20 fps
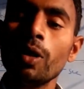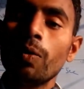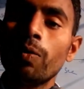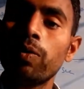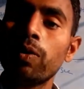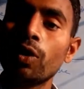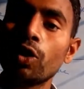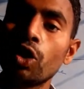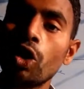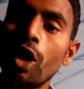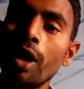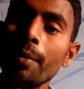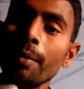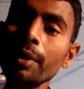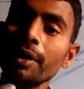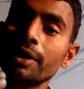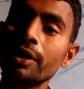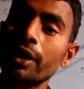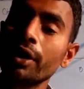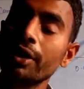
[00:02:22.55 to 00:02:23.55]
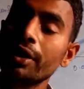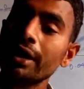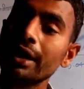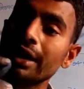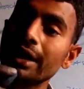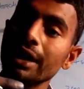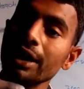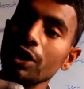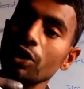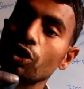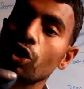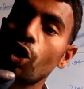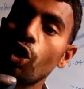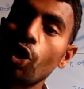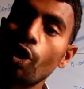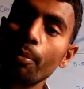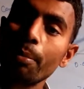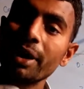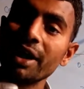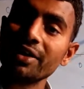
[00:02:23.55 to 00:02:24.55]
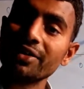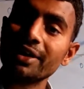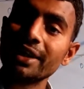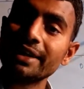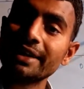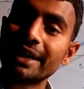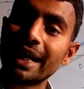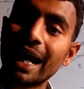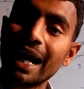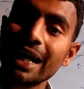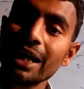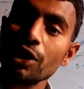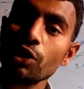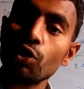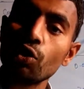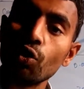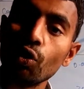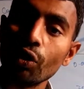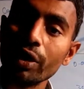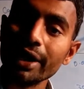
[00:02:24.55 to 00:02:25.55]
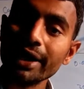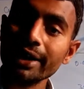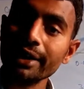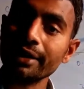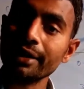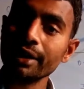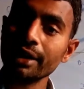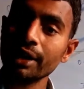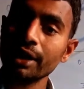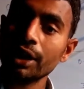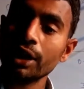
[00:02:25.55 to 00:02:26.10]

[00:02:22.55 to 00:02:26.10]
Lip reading: from the release of acetylcholine